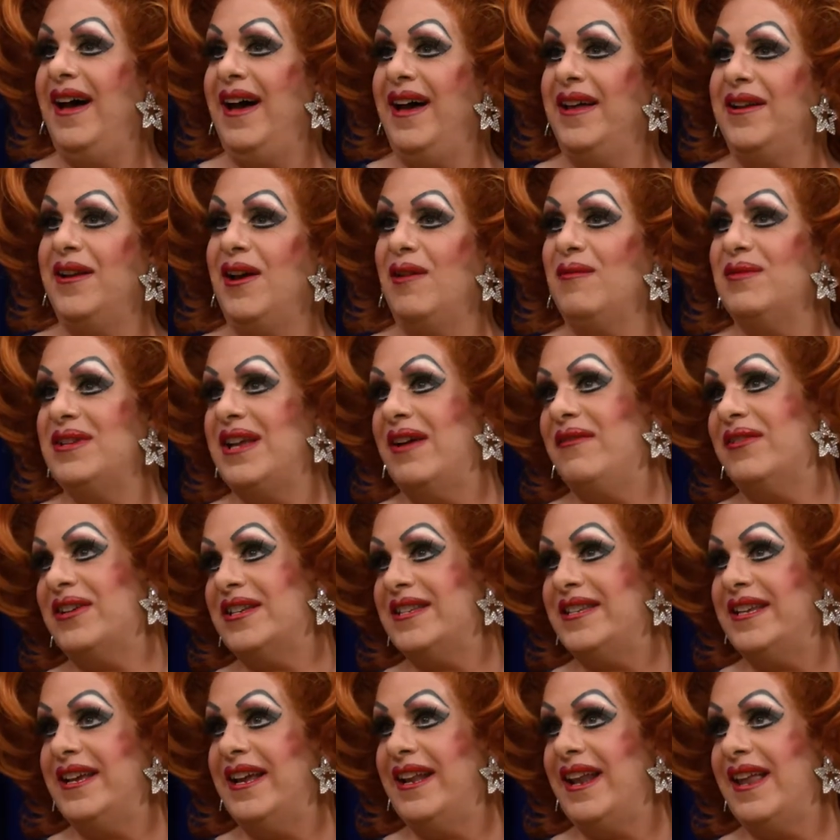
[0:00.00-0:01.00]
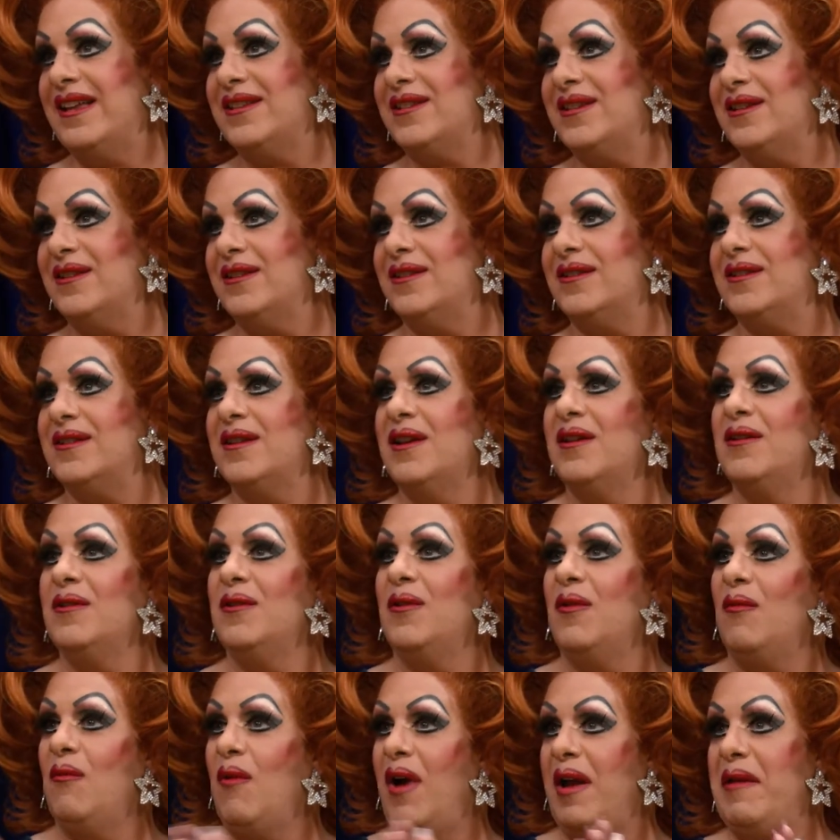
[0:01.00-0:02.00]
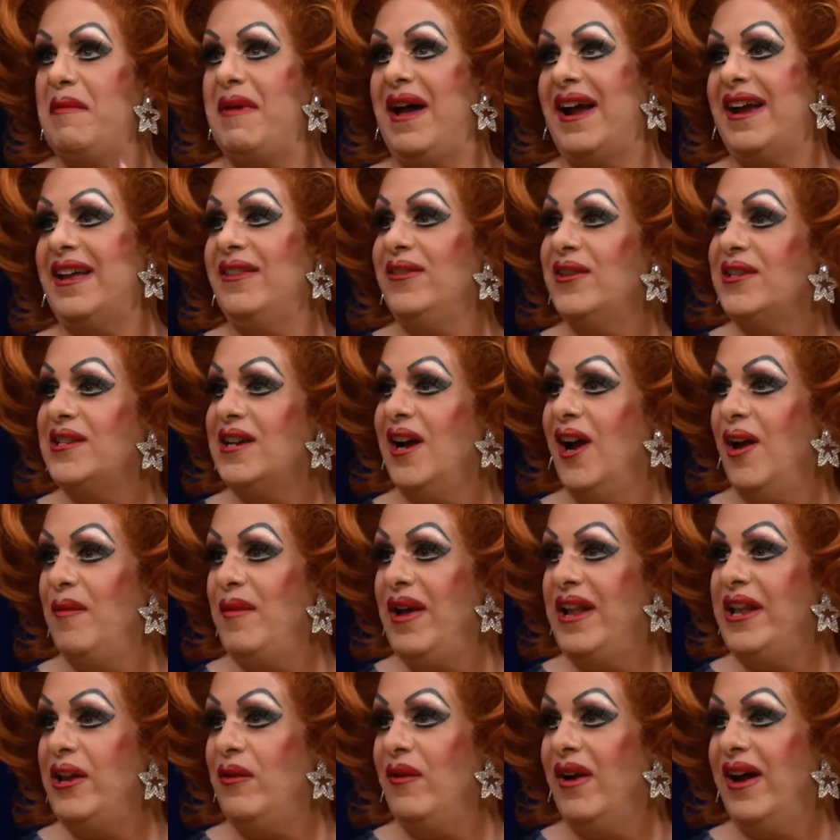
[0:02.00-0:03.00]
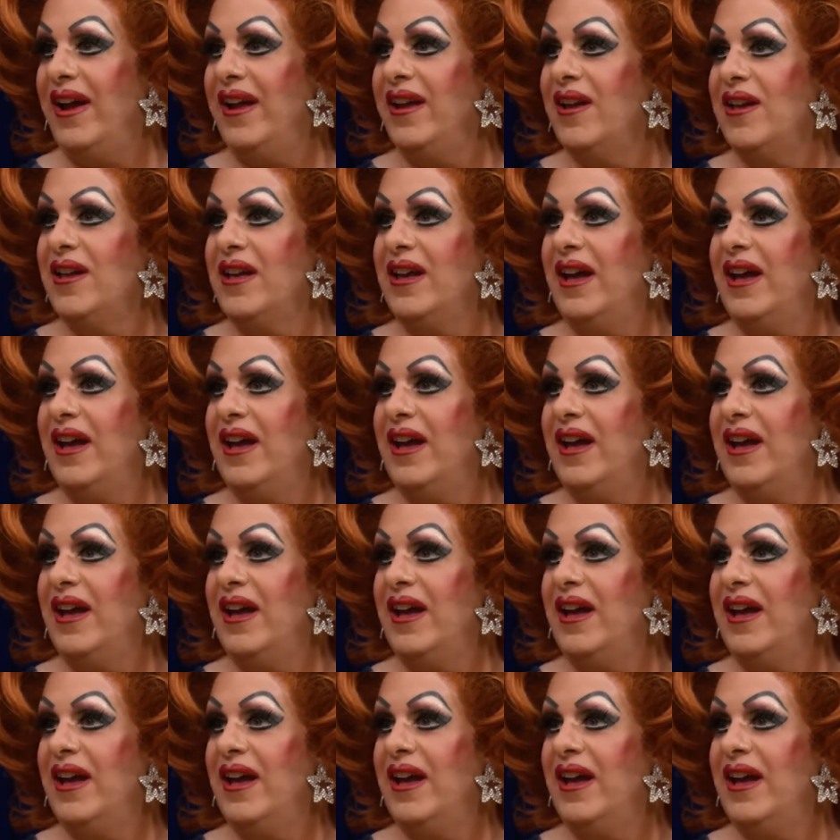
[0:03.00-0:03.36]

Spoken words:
And I was having singing lessons way back in the time anyway.